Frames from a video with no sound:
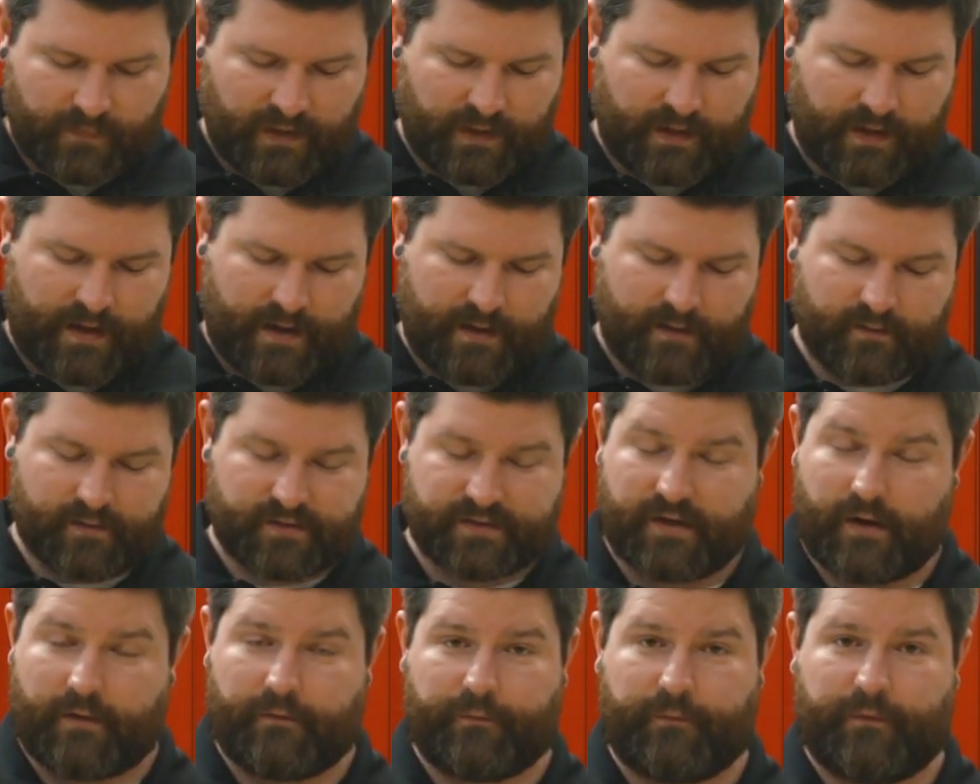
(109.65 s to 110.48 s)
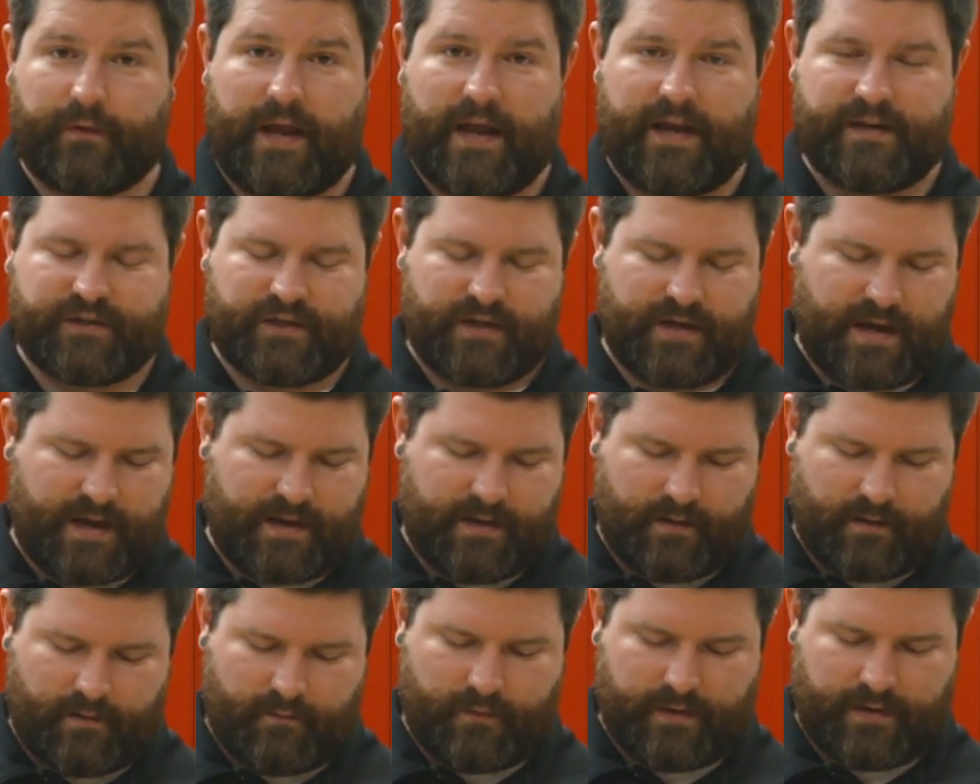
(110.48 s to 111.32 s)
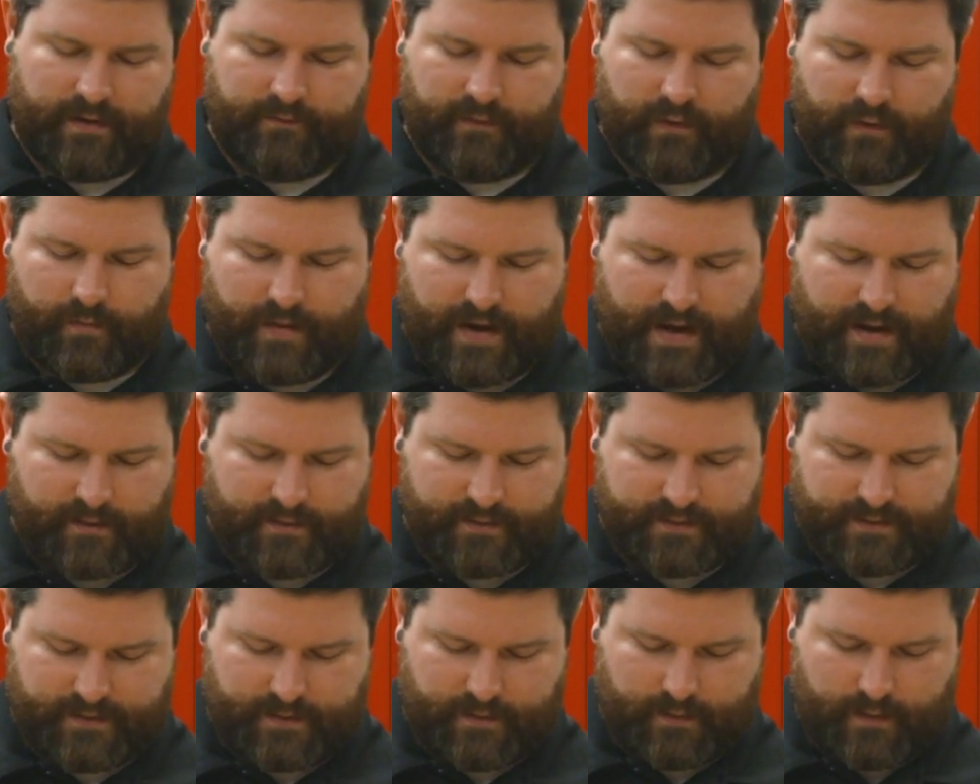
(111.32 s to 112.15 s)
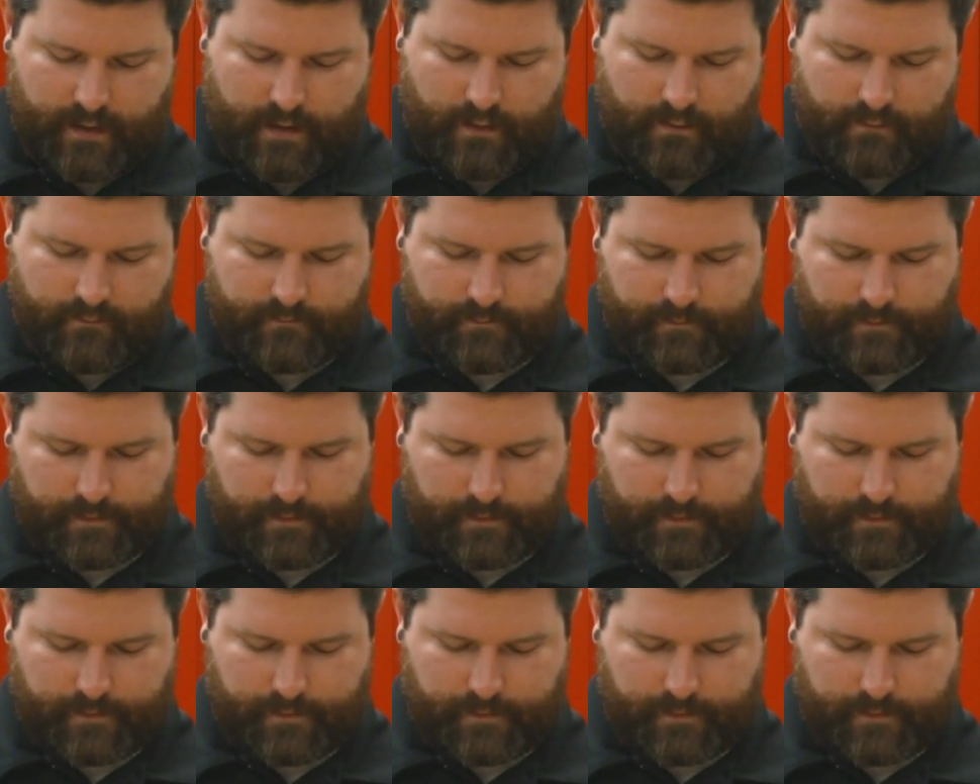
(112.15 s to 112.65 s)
Okay, it'll start flashing at you whenever your batteries get low.